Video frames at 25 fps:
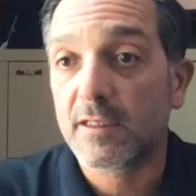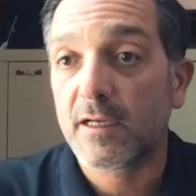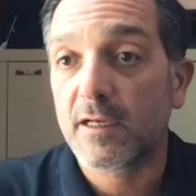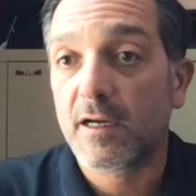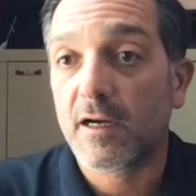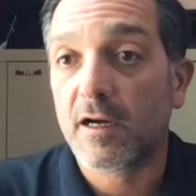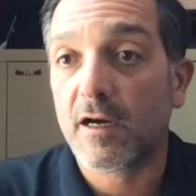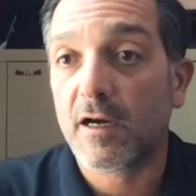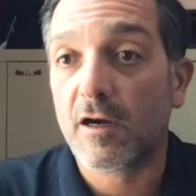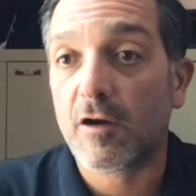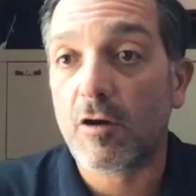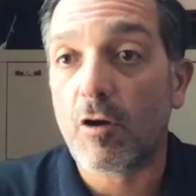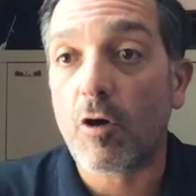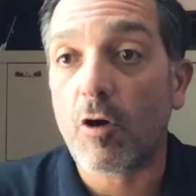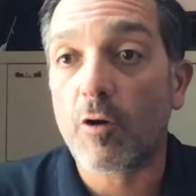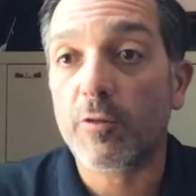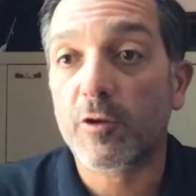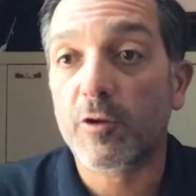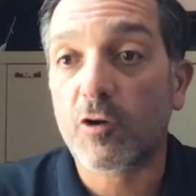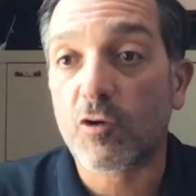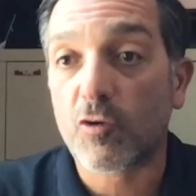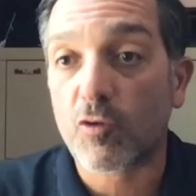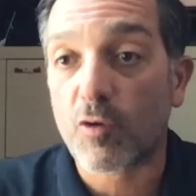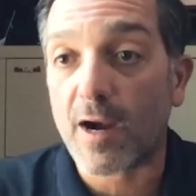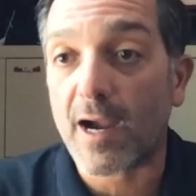All the
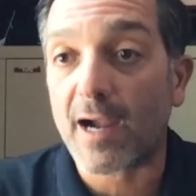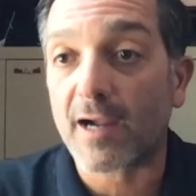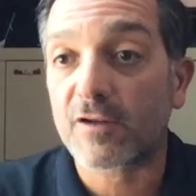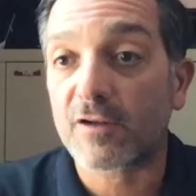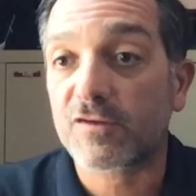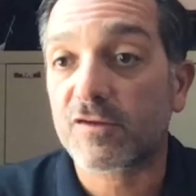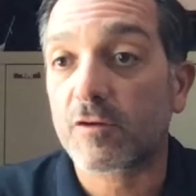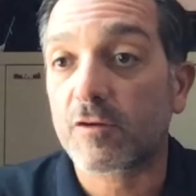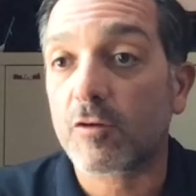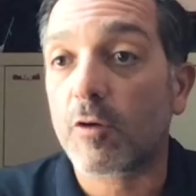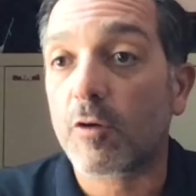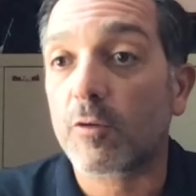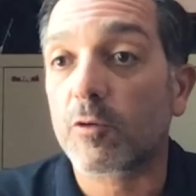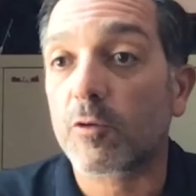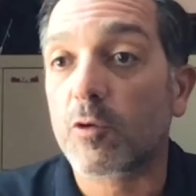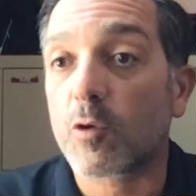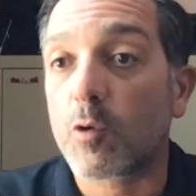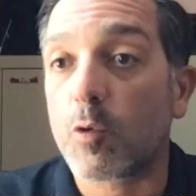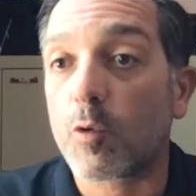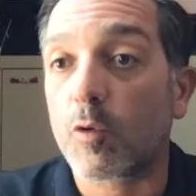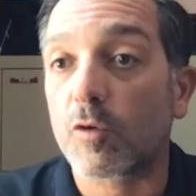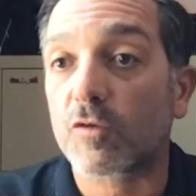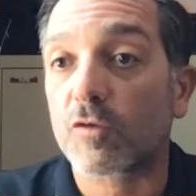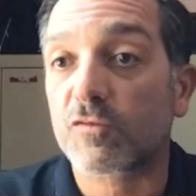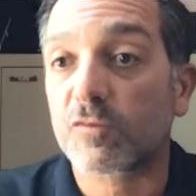cracks on all the
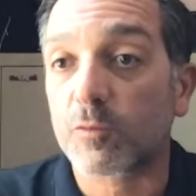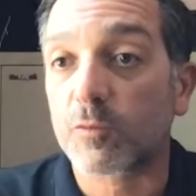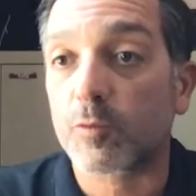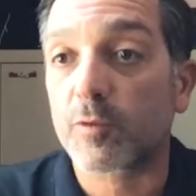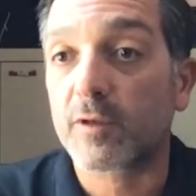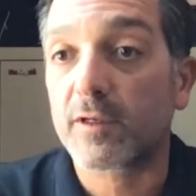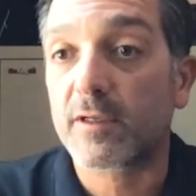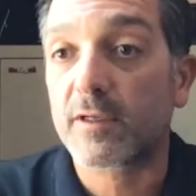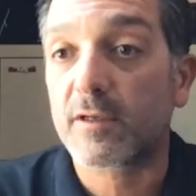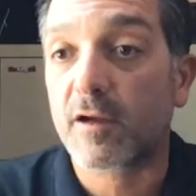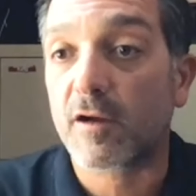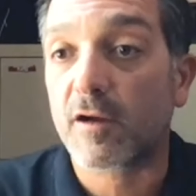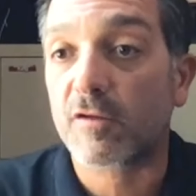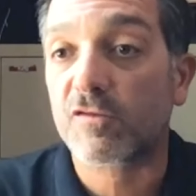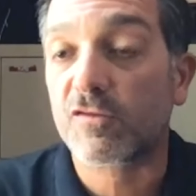courts were redone,